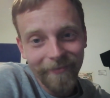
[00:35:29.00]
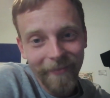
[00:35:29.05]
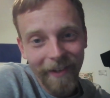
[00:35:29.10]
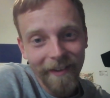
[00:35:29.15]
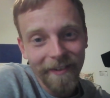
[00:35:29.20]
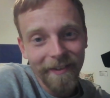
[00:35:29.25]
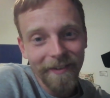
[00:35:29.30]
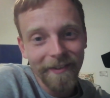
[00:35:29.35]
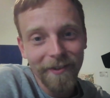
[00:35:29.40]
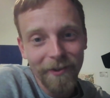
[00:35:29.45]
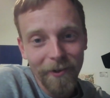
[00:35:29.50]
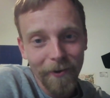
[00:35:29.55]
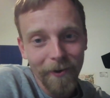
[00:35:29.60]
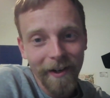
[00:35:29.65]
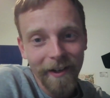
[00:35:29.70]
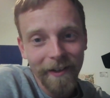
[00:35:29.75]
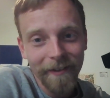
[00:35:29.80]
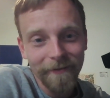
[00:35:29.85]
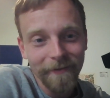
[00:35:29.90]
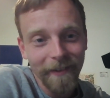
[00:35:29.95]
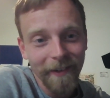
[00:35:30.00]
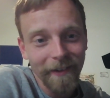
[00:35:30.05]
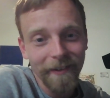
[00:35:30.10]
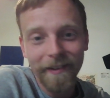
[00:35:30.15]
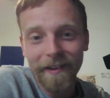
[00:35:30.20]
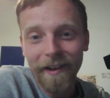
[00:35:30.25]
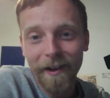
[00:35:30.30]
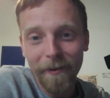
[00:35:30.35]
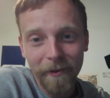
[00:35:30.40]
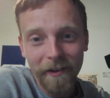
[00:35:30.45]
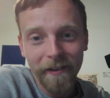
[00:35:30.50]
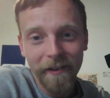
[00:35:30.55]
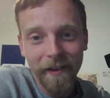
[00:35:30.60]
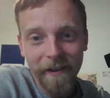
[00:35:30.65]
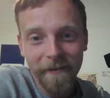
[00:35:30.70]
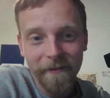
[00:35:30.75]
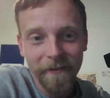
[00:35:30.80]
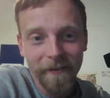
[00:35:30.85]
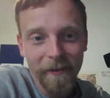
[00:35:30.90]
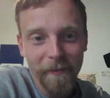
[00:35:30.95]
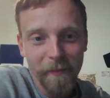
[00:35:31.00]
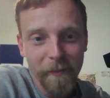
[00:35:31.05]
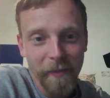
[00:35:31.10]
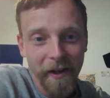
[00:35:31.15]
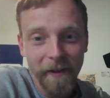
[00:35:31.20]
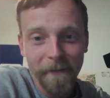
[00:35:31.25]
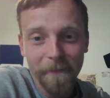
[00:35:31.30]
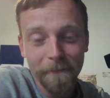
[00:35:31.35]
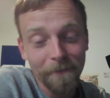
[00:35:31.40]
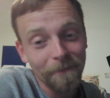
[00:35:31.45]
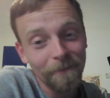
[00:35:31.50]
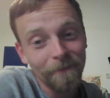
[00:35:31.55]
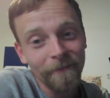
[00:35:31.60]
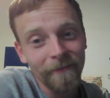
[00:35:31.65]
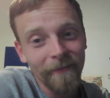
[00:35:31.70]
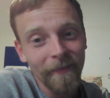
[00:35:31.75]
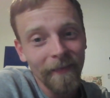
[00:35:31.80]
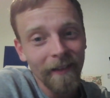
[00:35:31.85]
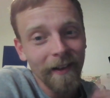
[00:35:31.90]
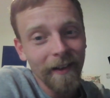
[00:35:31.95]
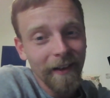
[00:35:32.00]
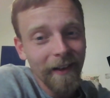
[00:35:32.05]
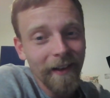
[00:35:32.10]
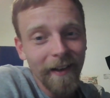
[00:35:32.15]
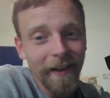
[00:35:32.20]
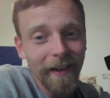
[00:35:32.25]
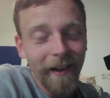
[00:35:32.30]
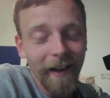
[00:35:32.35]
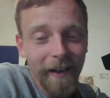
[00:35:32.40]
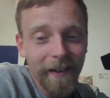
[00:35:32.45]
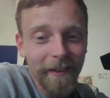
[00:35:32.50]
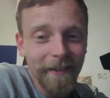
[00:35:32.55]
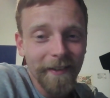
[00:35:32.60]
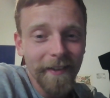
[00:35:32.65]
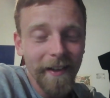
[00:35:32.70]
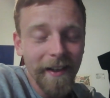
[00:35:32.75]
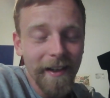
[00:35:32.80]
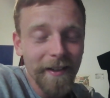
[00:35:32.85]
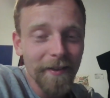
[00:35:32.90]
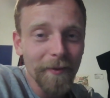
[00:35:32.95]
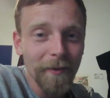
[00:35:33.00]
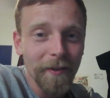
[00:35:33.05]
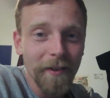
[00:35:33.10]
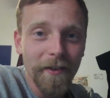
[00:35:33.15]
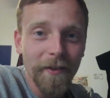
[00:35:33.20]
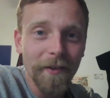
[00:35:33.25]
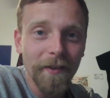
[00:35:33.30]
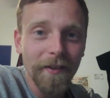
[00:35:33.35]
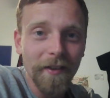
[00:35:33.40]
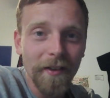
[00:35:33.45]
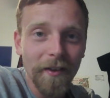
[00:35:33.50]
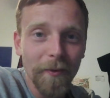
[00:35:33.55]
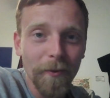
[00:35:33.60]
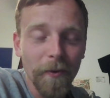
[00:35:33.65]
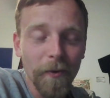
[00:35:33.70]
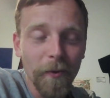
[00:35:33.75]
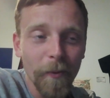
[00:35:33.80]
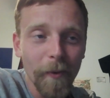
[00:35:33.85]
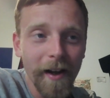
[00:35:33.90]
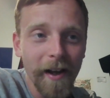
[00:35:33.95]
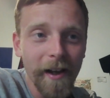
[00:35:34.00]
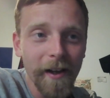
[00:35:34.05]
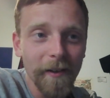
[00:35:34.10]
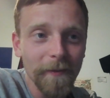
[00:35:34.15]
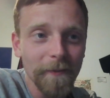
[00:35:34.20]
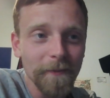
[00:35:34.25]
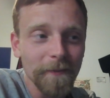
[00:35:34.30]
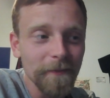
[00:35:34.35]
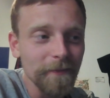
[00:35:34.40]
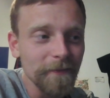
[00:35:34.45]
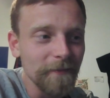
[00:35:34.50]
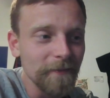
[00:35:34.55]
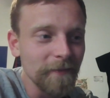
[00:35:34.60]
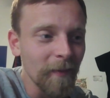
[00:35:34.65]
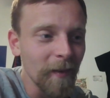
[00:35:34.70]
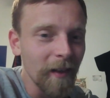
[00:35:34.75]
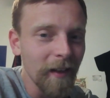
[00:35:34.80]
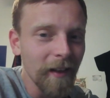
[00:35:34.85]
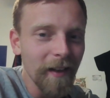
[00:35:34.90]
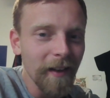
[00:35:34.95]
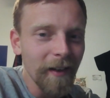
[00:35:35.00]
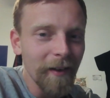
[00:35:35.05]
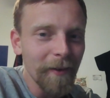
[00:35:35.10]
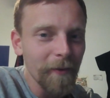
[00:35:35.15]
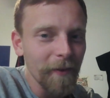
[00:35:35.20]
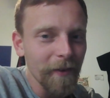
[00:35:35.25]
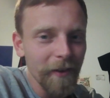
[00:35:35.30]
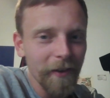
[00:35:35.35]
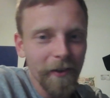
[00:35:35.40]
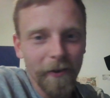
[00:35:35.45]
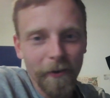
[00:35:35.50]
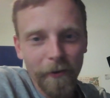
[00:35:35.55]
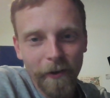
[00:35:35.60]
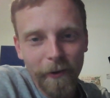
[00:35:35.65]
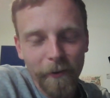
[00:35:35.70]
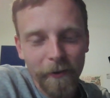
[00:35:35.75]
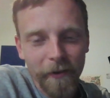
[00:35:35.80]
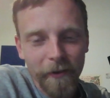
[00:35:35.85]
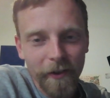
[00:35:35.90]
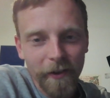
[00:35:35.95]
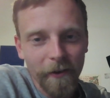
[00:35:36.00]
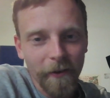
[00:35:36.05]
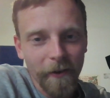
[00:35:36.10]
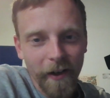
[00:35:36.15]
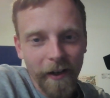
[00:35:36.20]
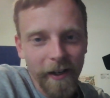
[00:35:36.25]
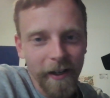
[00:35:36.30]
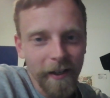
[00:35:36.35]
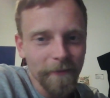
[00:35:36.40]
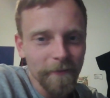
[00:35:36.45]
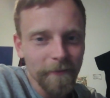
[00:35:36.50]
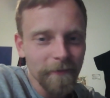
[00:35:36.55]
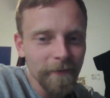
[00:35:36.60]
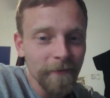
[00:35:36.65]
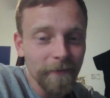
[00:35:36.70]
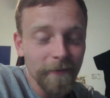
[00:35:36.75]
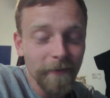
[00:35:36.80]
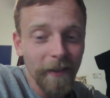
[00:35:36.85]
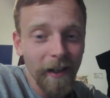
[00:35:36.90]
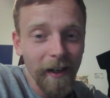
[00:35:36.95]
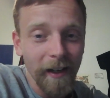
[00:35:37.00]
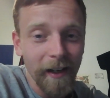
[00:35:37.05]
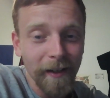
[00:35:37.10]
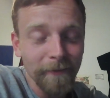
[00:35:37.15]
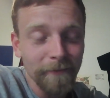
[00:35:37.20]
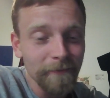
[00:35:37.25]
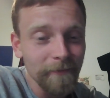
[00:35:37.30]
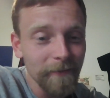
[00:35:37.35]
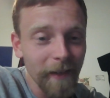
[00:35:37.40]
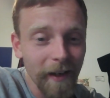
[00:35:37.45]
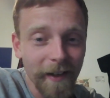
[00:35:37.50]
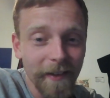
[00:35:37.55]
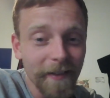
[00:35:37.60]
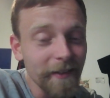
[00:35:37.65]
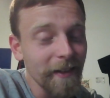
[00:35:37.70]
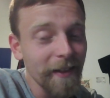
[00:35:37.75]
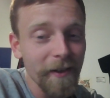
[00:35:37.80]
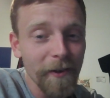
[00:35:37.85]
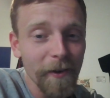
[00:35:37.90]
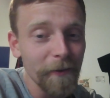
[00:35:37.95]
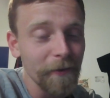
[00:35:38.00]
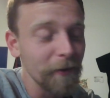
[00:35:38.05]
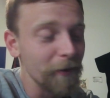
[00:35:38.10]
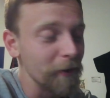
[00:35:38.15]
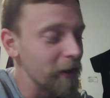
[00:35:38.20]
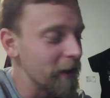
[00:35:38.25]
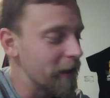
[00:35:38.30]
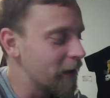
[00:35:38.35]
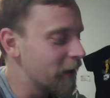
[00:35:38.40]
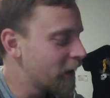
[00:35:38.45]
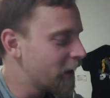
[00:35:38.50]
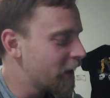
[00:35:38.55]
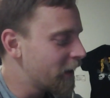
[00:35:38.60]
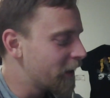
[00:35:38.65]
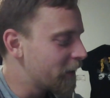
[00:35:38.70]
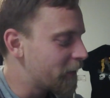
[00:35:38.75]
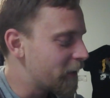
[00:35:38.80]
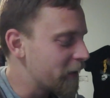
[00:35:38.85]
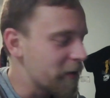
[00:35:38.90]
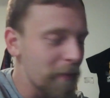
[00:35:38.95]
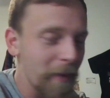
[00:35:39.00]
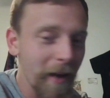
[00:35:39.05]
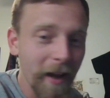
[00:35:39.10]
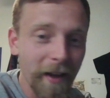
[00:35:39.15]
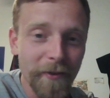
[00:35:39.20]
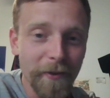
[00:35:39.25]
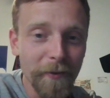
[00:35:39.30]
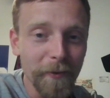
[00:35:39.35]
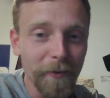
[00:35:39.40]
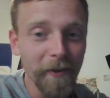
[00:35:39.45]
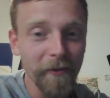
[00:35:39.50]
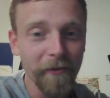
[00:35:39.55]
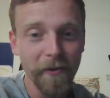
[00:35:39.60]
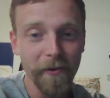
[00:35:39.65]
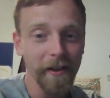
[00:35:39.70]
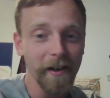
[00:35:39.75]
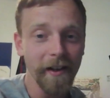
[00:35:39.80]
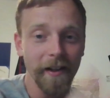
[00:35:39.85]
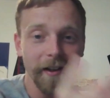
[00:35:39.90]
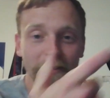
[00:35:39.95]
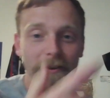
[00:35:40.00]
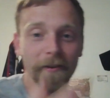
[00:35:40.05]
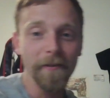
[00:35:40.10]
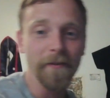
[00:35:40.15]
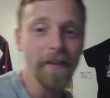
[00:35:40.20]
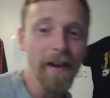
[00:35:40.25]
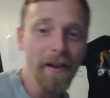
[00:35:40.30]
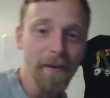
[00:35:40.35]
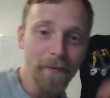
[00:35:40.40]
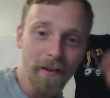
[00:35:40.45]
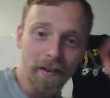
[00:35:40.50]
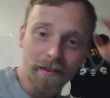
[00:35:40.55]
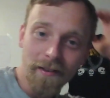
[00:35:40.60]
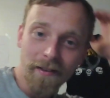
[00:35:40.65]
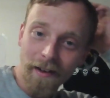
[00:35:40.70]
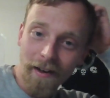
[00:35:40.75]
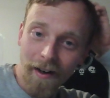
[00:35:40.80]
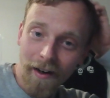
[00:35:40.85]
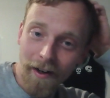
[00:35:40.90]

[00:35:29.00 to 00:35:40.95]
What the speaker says: it's a story. It's not real life, but I'd say it's one of those that are worthwhile. Whether you agree with it or not, I'd say go for it. Fitzpatrick's War, if you can at all find one,